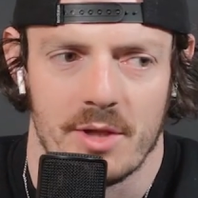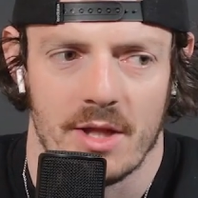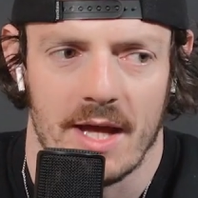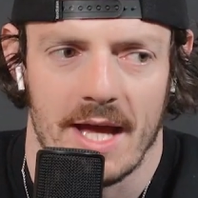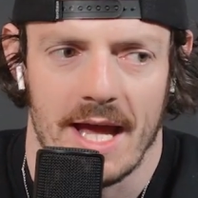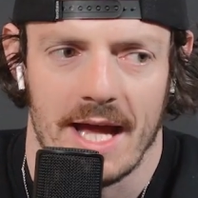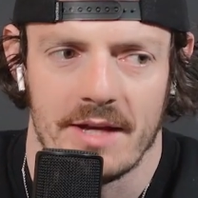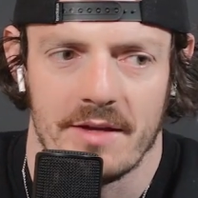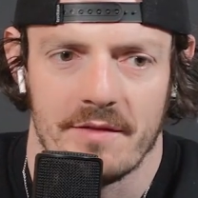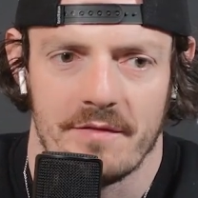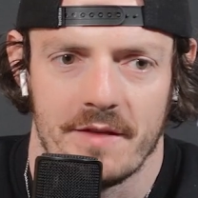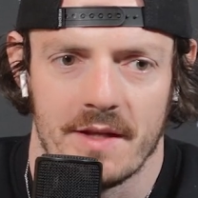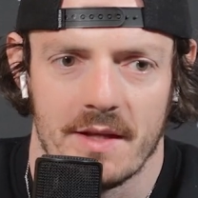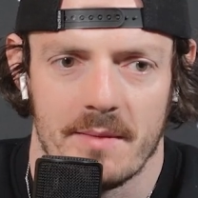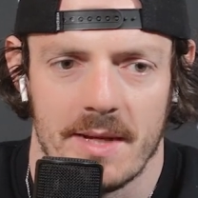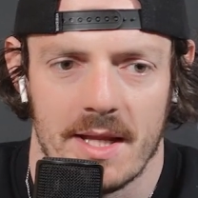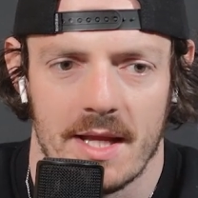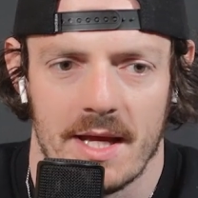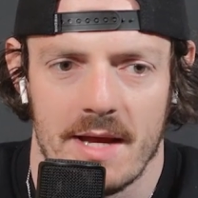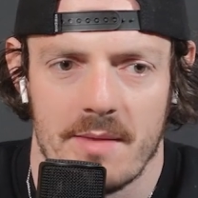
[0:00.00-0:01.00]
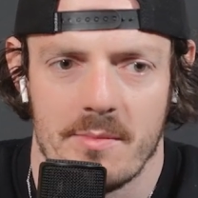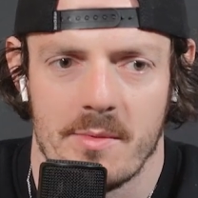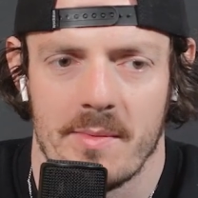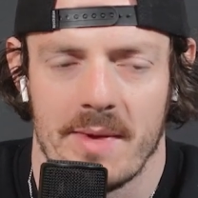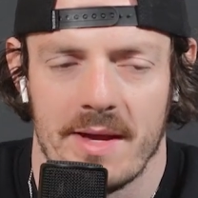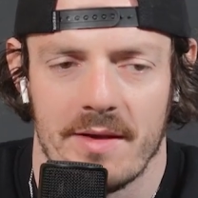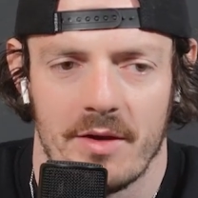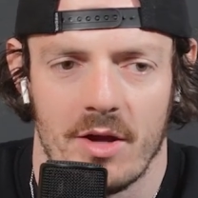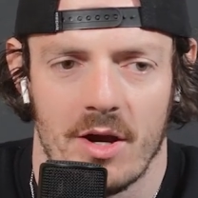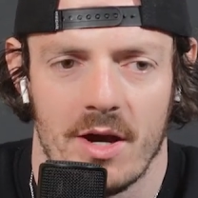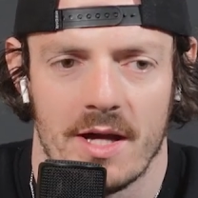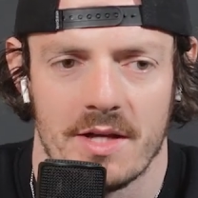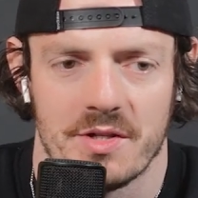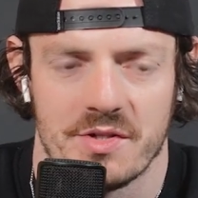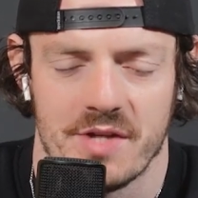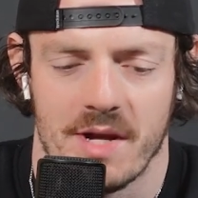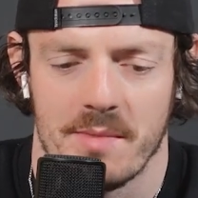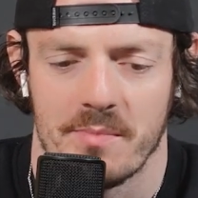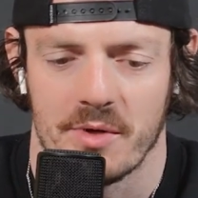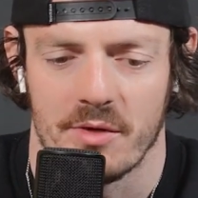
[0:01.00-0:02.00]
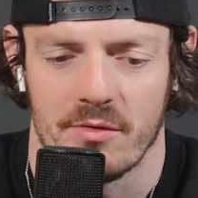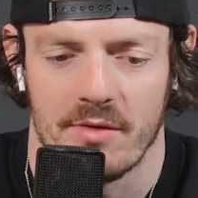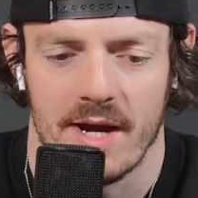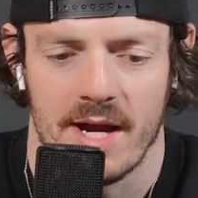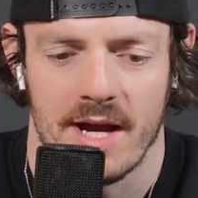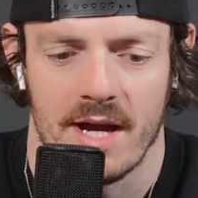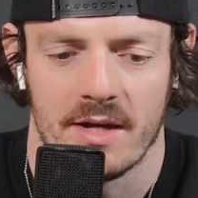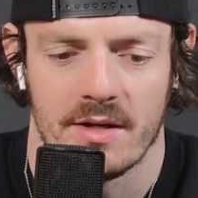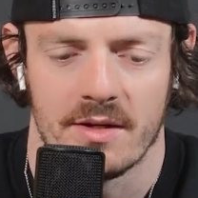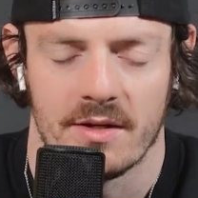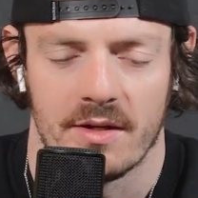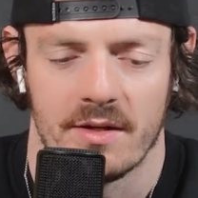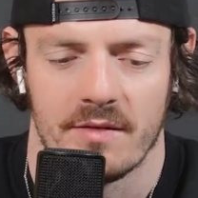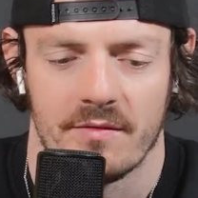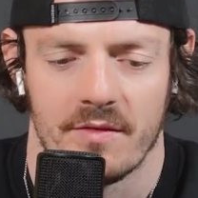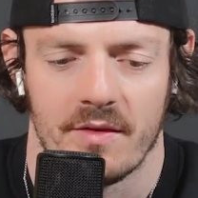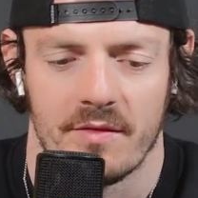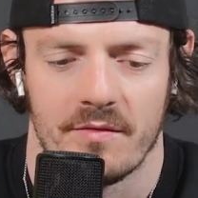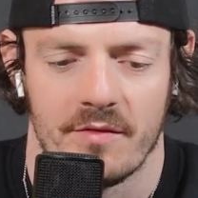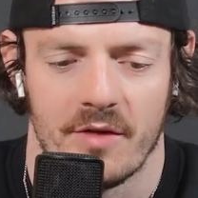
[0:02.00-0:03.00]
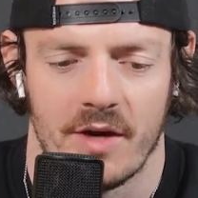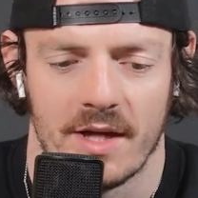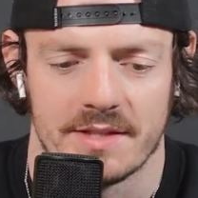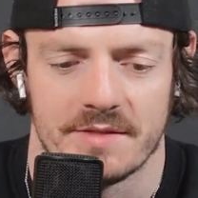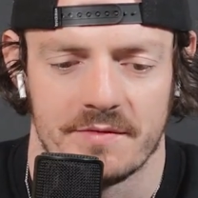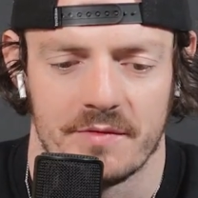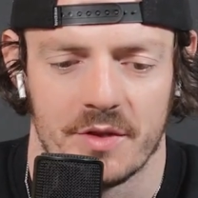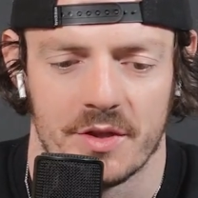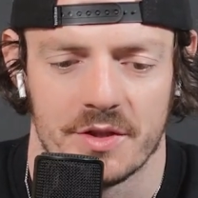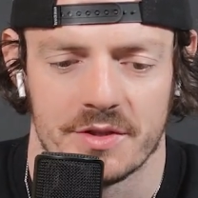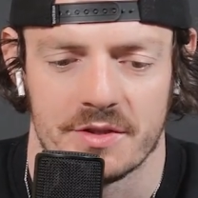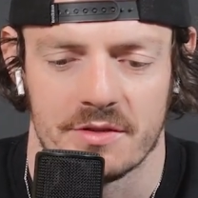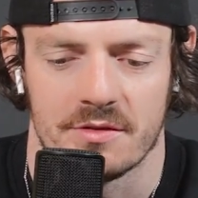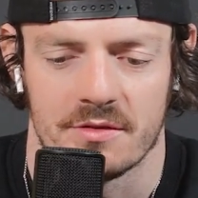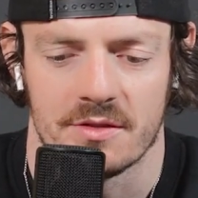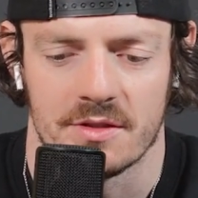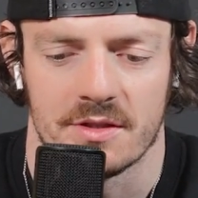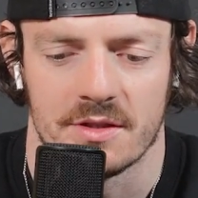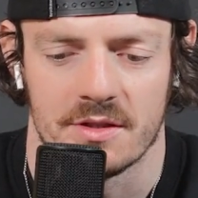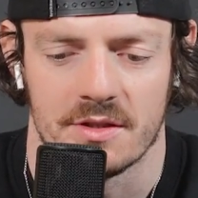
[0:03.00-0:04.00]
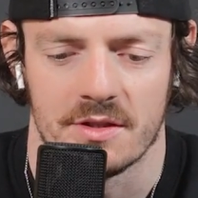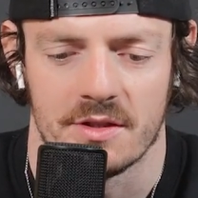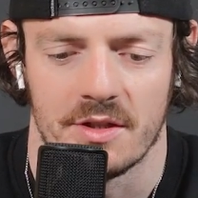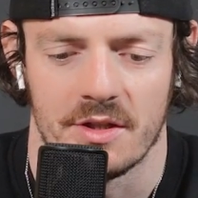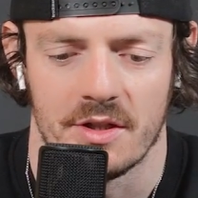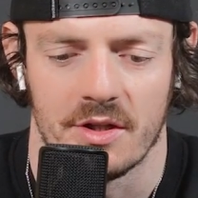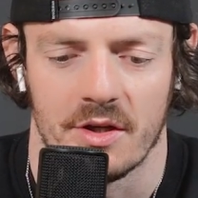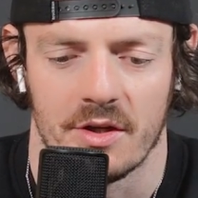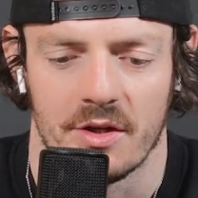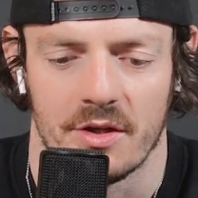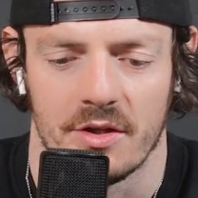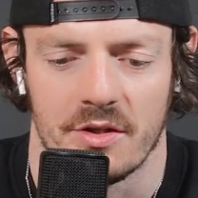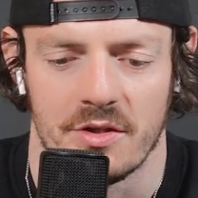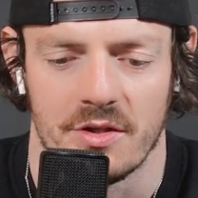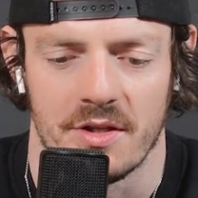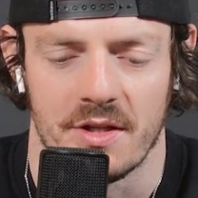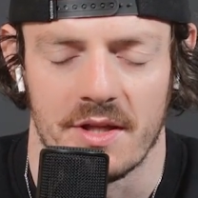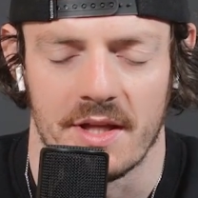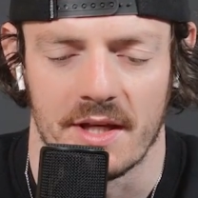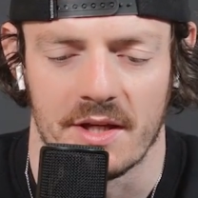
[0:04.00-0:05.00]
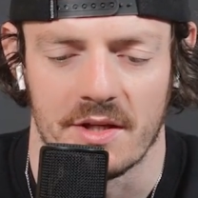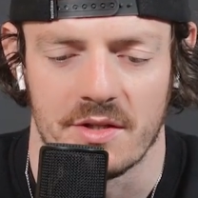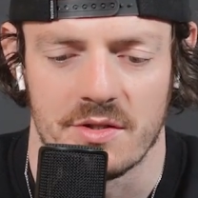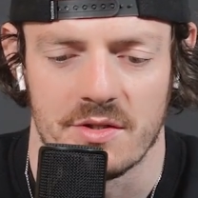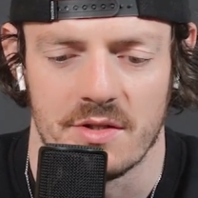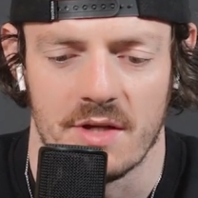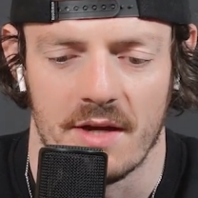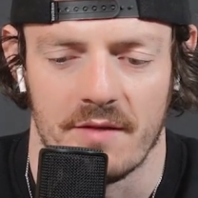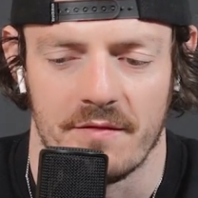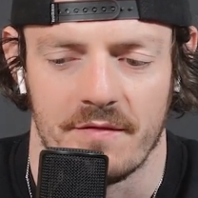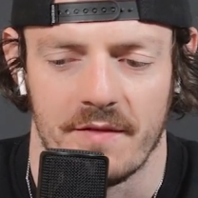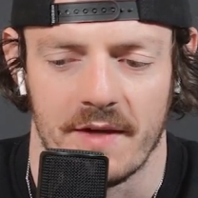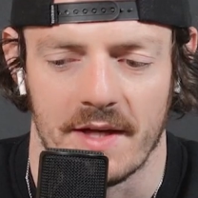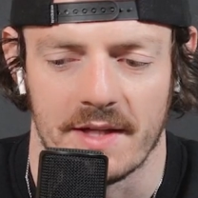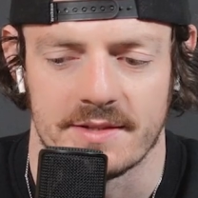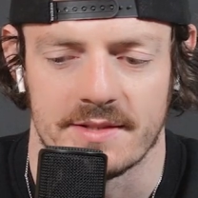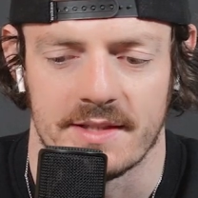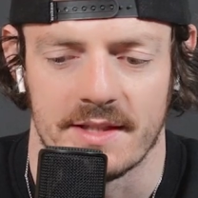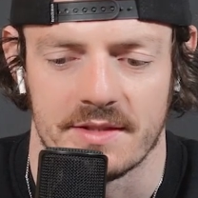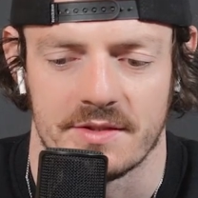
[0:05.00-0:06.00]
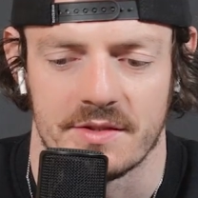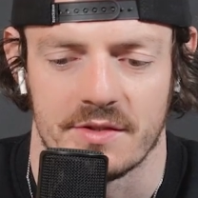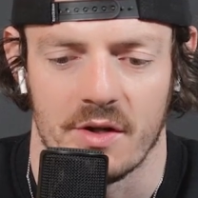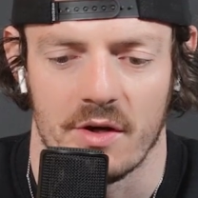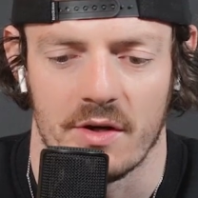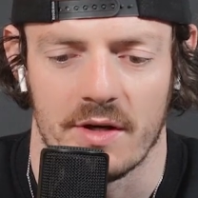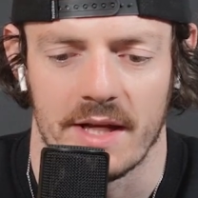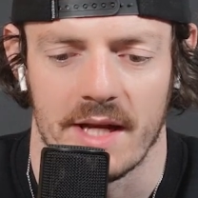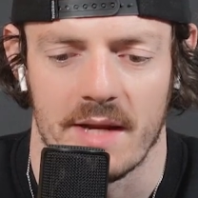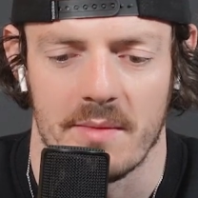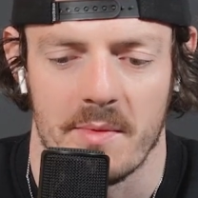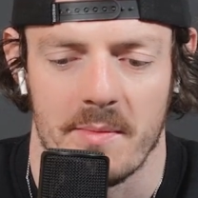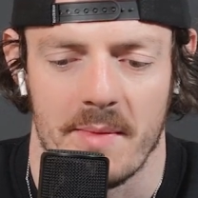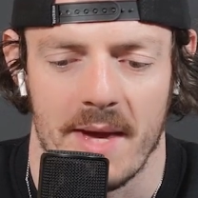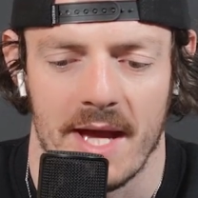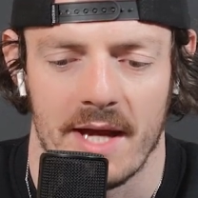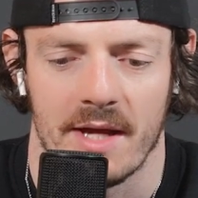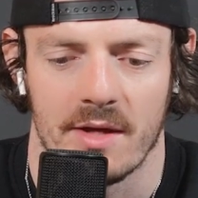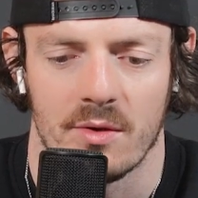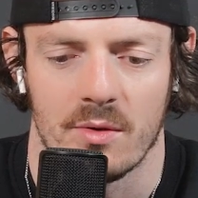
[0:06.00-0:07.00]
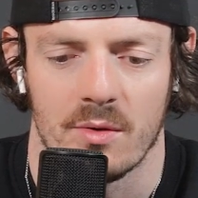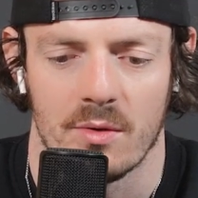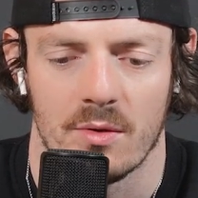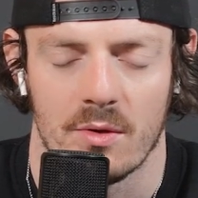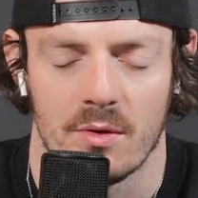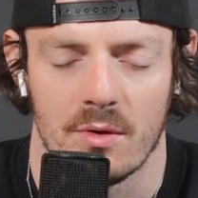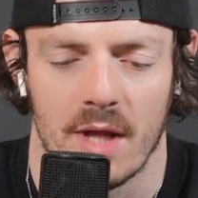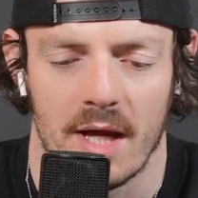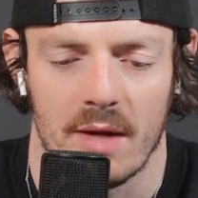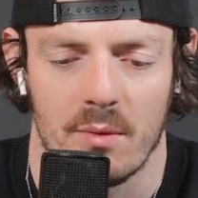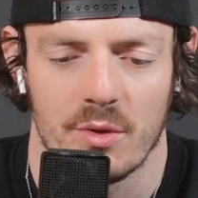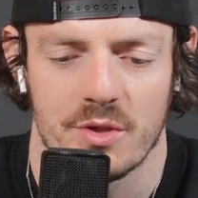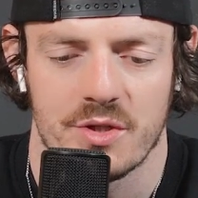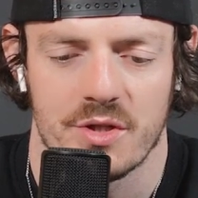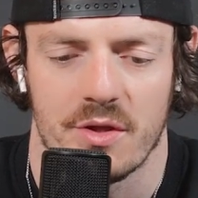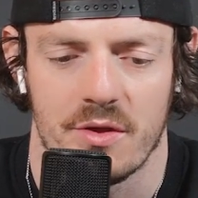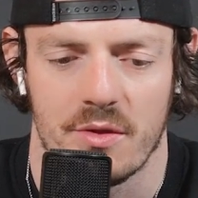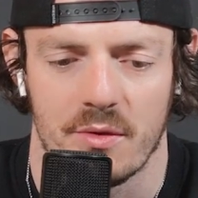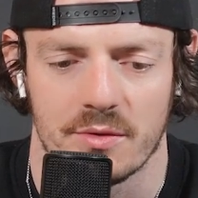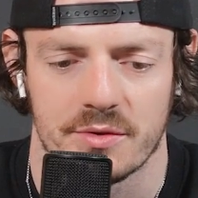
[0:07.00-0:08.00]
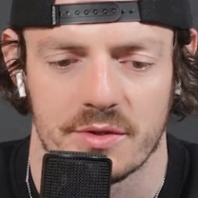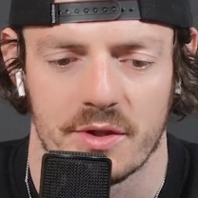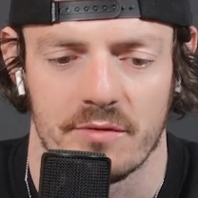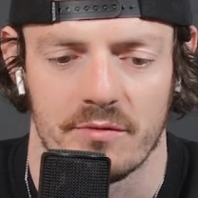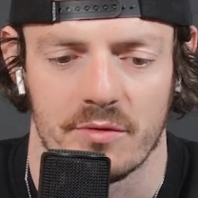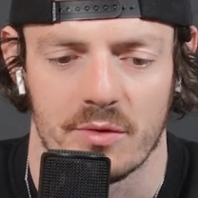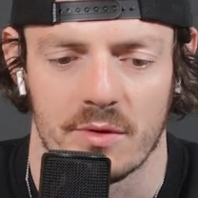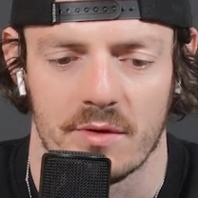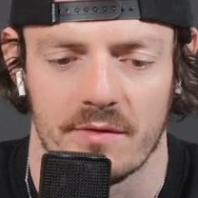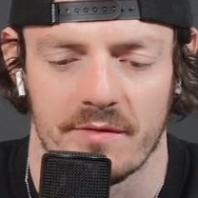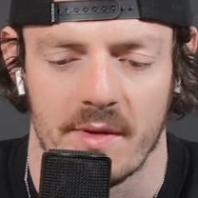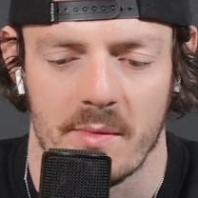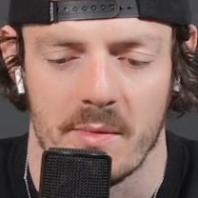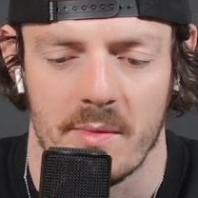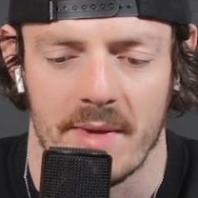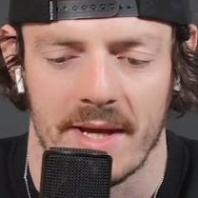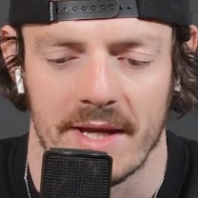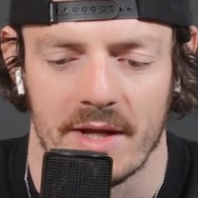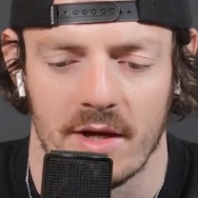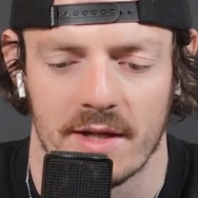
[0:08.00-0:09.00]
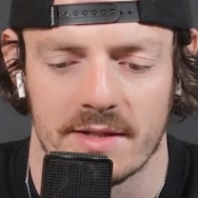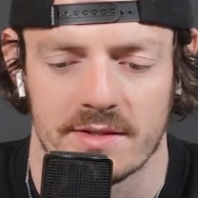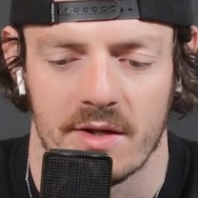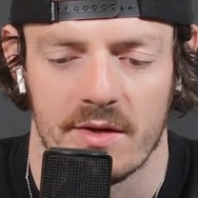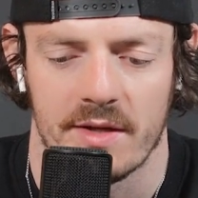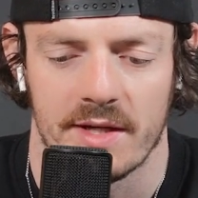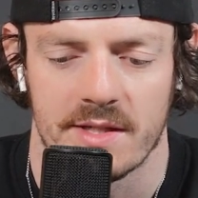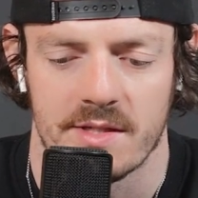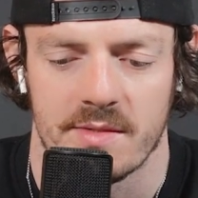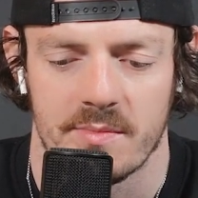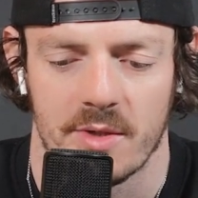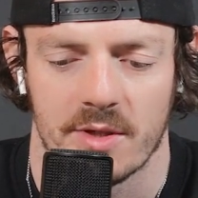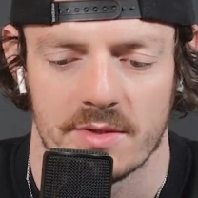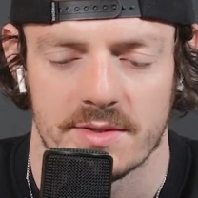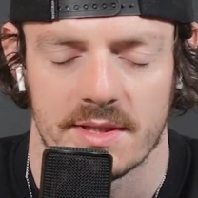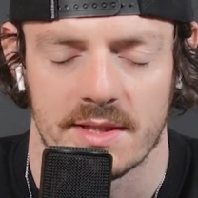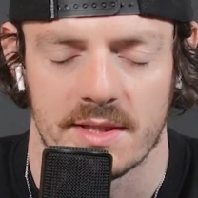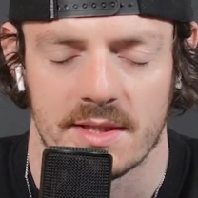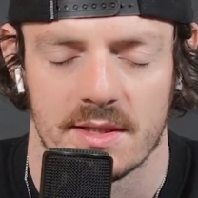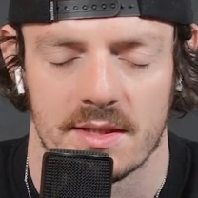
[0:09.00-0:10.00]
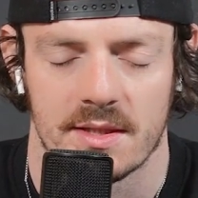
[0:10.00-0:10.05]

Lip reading: Like, how do you feel about like MMA guys jumping around and vice versa? And, do you think it affects their stock in MMA at all? Like, what's your thoughts overall of MMA guys going into boxing?